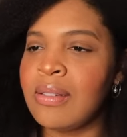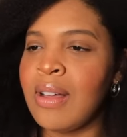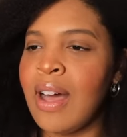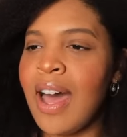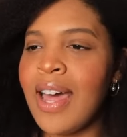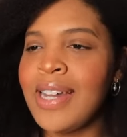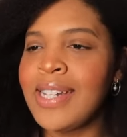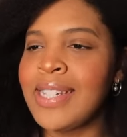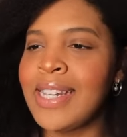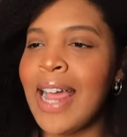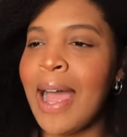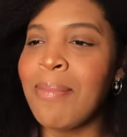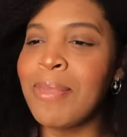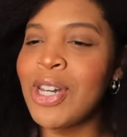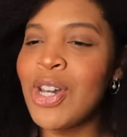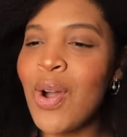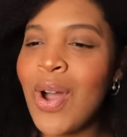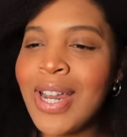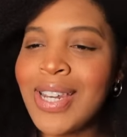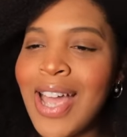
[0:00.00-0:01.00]
Honestly, I'm
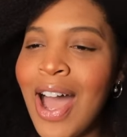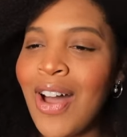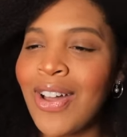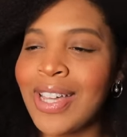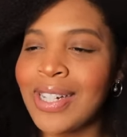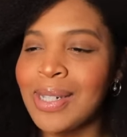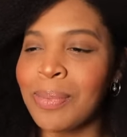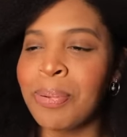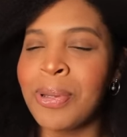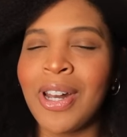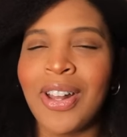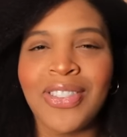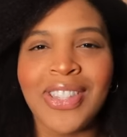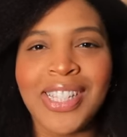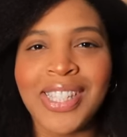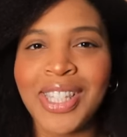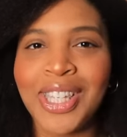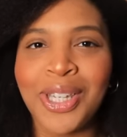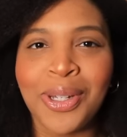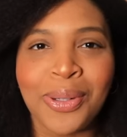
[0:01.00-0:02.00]
annoyed y'all get to put on
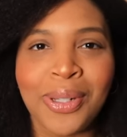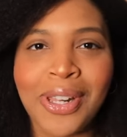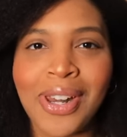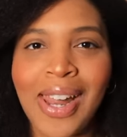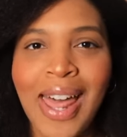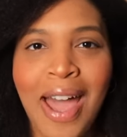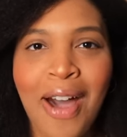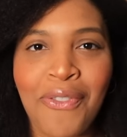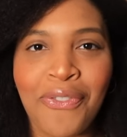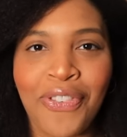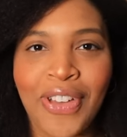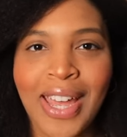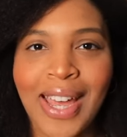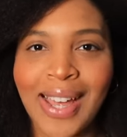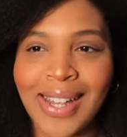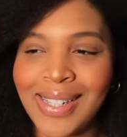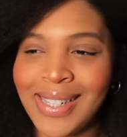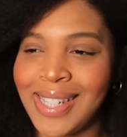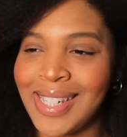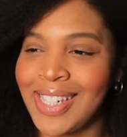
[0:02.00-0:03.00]
these cute little
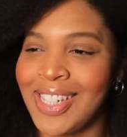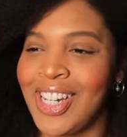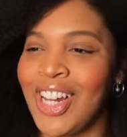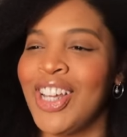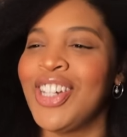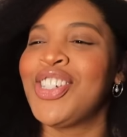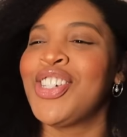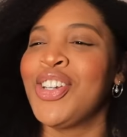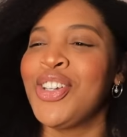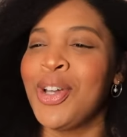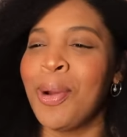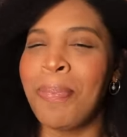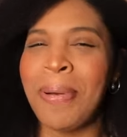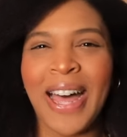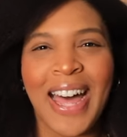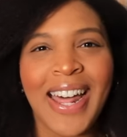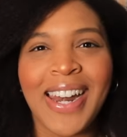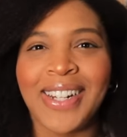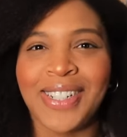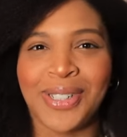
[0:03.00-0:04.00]
outfits to do your
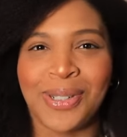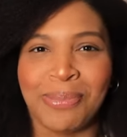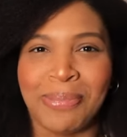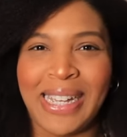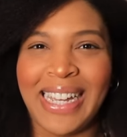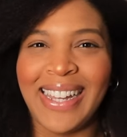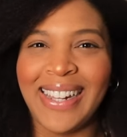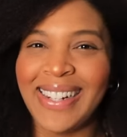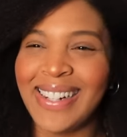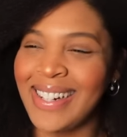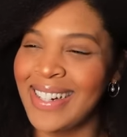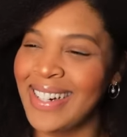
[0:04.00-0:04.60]
punishment.